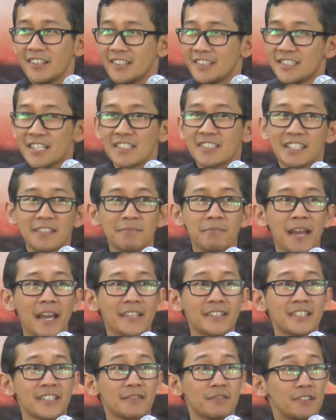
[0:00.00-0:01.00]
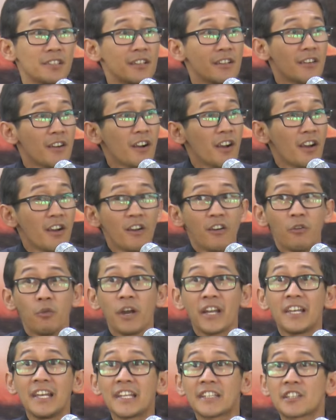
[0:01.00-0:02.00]
Just imagine
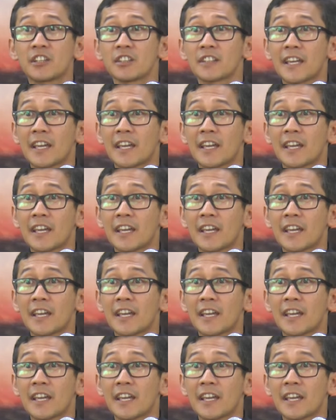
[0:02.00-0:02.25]
when little